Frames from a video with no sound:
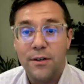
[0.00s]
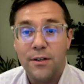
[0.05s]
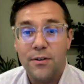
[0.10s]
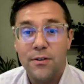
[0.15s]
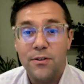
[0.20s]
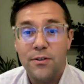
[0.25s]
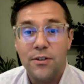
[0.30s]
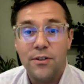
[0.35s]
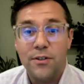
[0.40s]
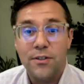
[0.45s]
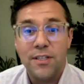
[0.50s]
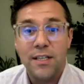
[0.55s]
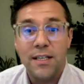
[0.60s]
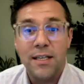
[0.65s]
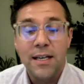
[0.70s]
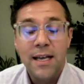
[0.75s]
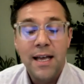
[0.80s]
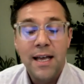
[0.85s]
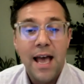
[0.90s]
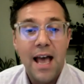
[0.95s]
in New Jersey,
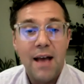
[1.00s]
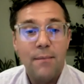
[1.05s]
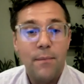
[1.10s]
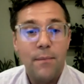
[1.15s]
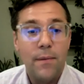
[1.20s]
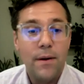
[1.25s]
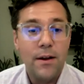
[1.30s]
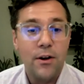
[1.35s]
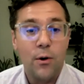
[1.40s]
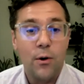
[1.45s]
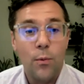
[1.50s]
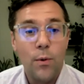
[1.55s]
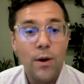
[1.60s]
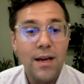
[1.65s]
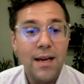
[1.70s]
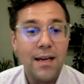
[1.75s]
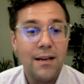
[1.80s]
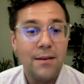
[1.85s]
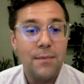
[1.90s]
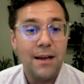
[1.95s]
and we
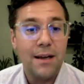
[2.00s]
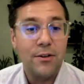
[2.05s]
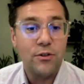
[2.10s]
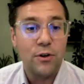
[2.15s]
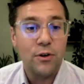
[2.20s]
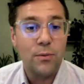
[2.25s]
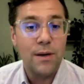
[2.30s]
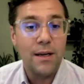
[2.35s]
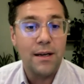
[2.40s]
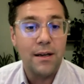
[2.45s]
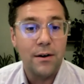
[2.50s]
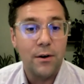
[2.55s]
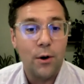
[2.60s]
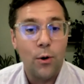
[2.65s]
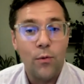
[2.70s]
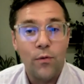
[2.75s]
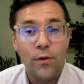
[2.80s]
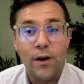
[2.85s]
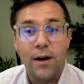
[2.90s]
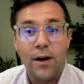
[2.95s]
need to make sure we can
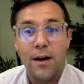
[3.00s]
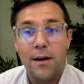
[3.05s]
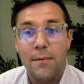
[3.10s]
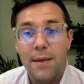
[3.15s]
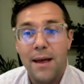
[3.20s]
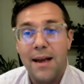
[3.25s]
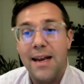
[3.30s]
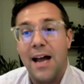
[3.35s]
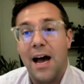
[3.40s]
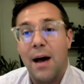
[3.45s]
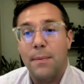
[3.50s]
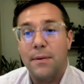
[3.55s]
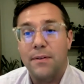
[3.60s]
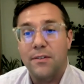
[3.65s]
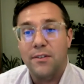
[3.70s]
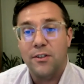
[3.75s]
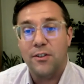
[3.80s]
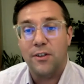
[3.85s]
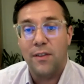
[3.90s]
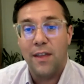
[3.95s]
overcome any
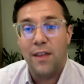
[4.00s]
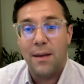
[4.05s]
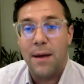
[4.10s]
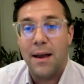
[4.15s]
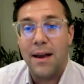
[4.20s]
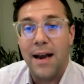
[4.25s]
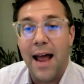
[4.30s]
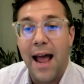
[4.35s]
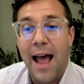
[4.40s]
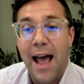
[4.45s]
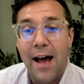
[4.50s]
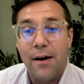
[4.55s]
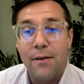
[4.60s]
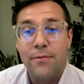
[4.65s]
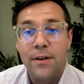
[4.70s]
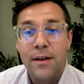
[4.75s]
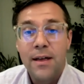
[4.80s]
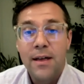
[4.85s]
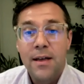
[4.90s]
opposition they might have,